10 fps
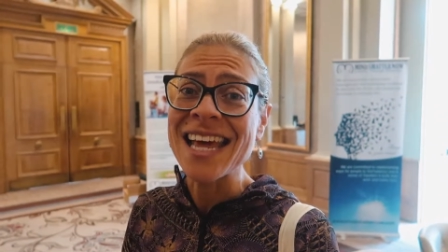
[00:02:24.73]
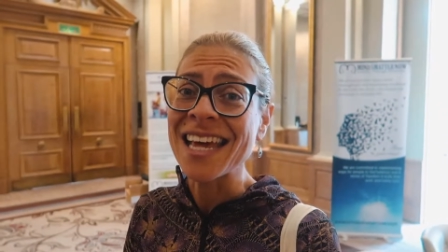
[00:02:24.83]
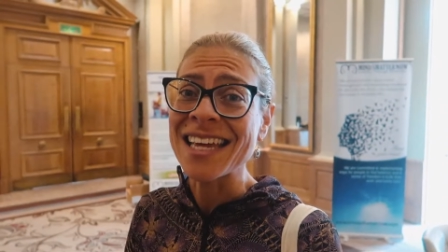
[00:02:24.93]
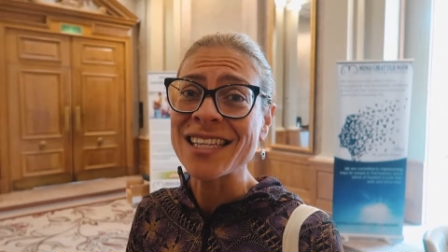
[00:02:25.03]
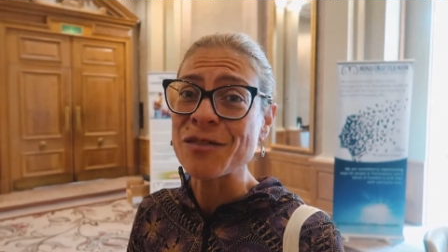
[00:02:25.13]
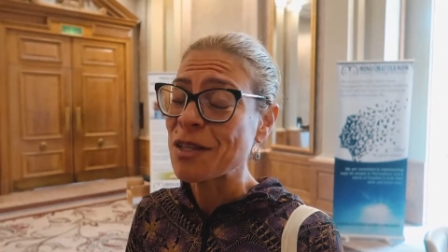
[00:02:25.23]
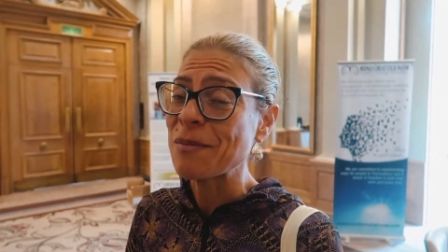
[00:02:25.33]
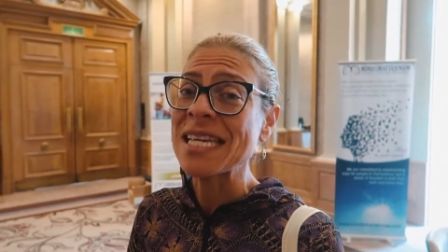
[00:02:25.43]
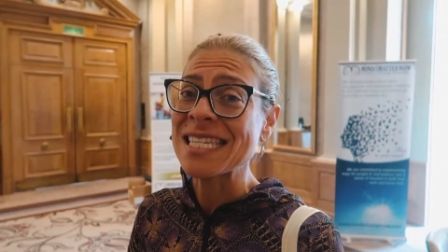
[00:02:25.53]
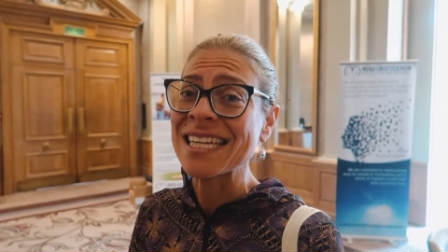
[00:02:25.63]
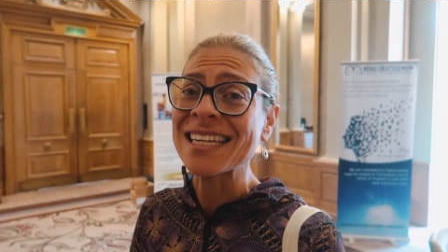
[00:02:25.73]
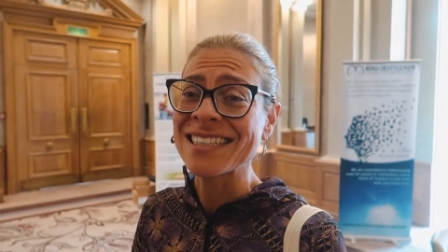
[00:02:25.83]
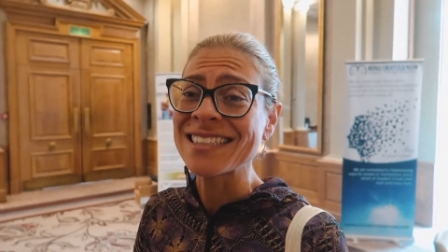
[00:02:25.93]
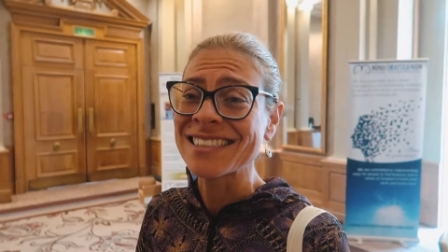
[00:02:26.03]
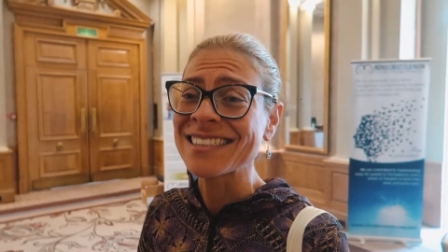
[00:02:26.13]
day. Really amazing. good
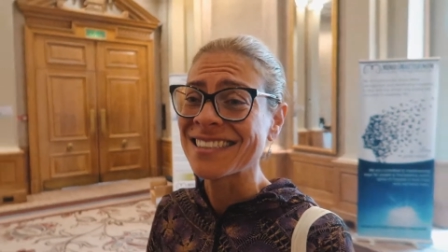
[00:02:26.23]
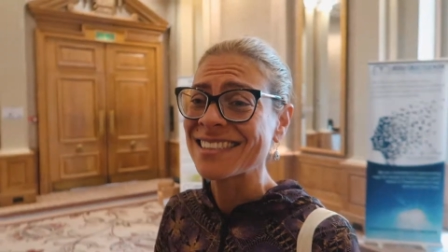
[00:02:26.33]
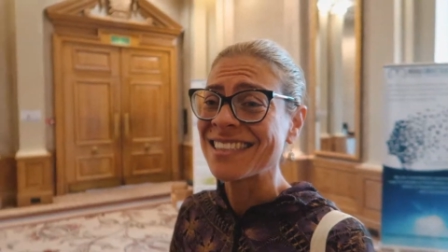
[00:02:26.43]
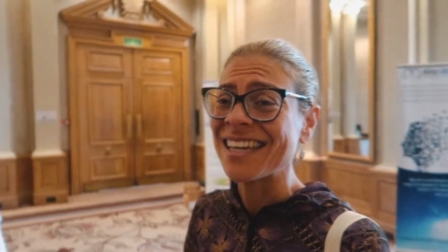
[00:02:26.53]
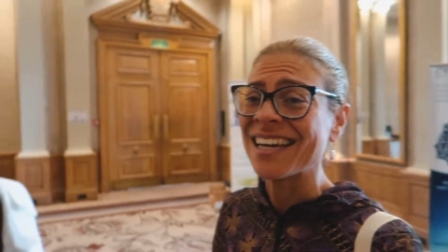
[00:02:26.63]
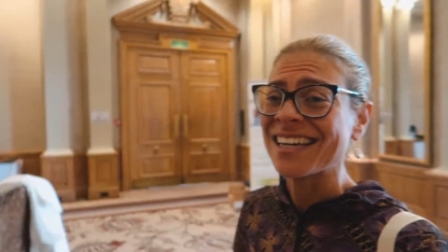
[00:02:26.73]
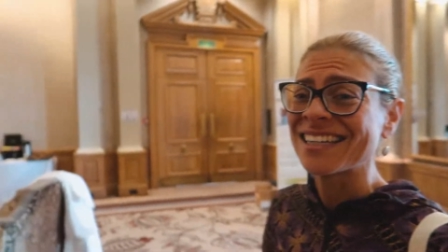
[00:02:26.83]
day. Fantastic. Yeah.